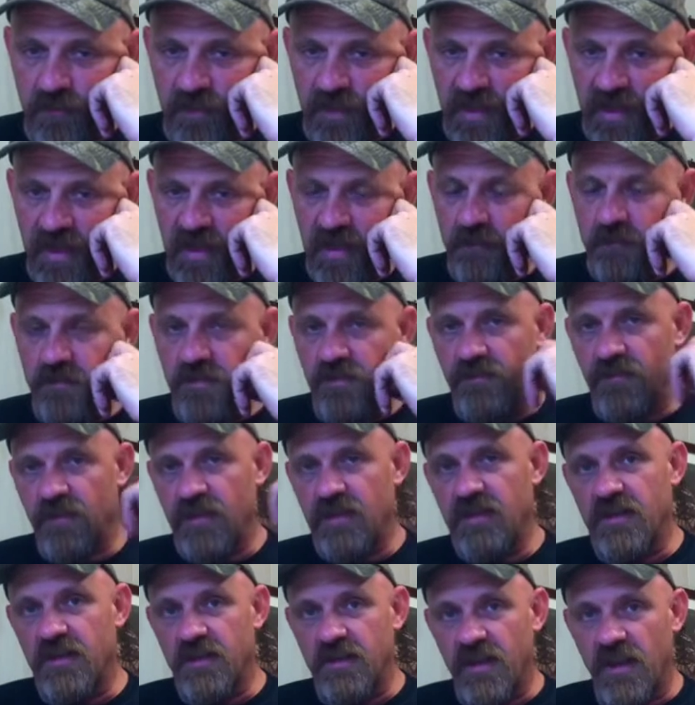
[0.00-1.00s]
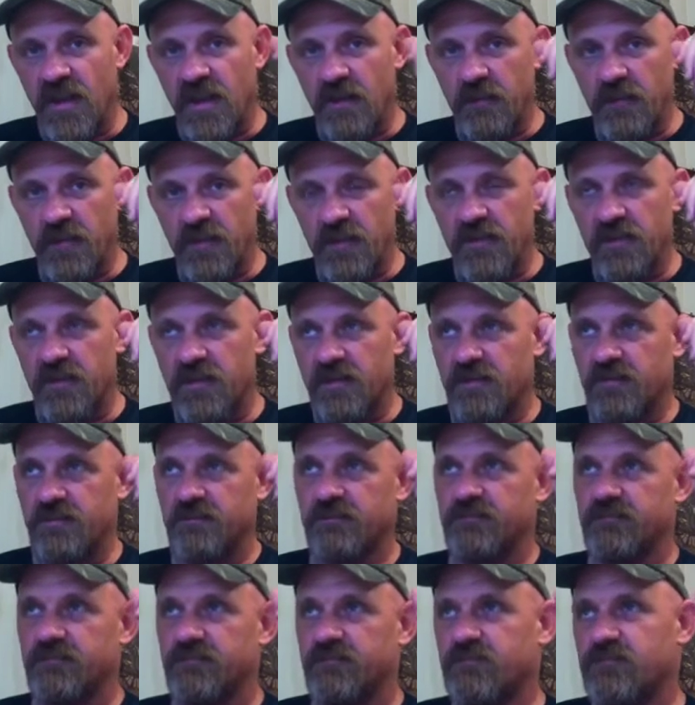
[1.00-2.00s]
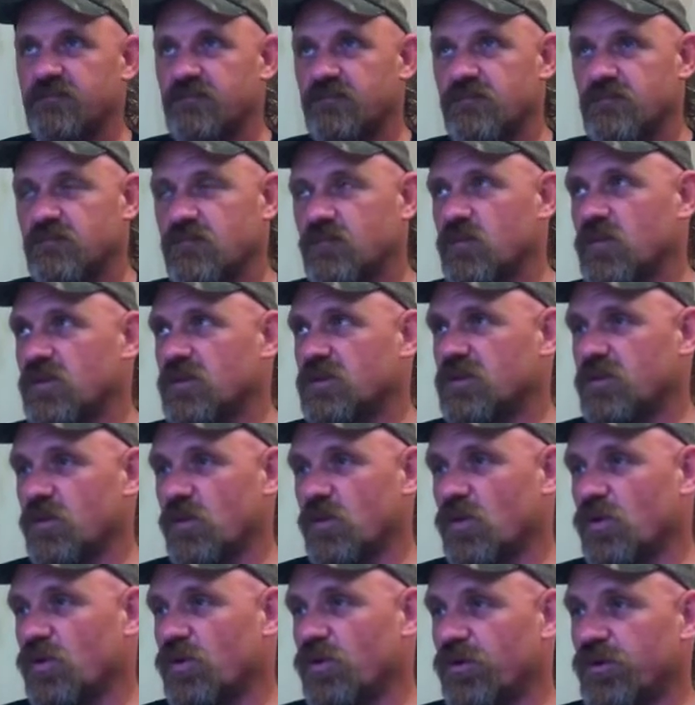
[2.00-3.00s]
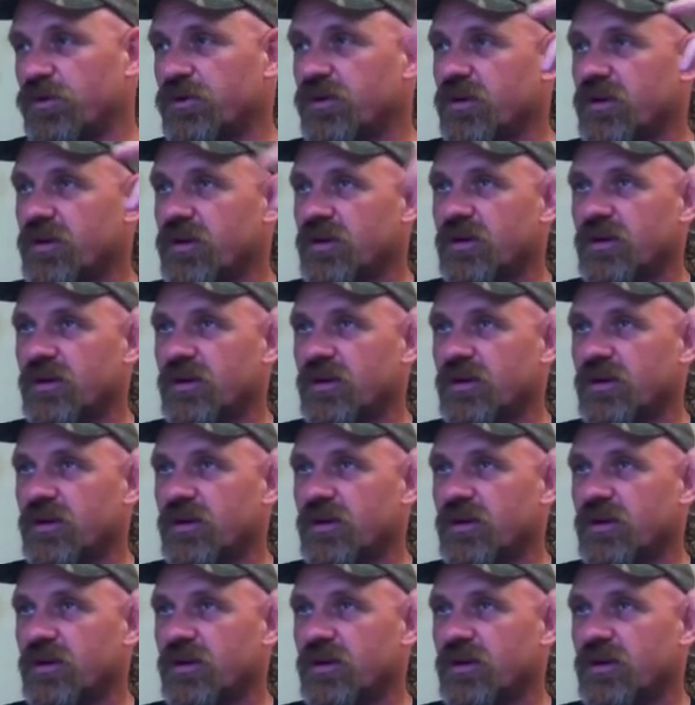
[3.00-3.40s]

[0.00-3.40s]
times of economic, what's the word,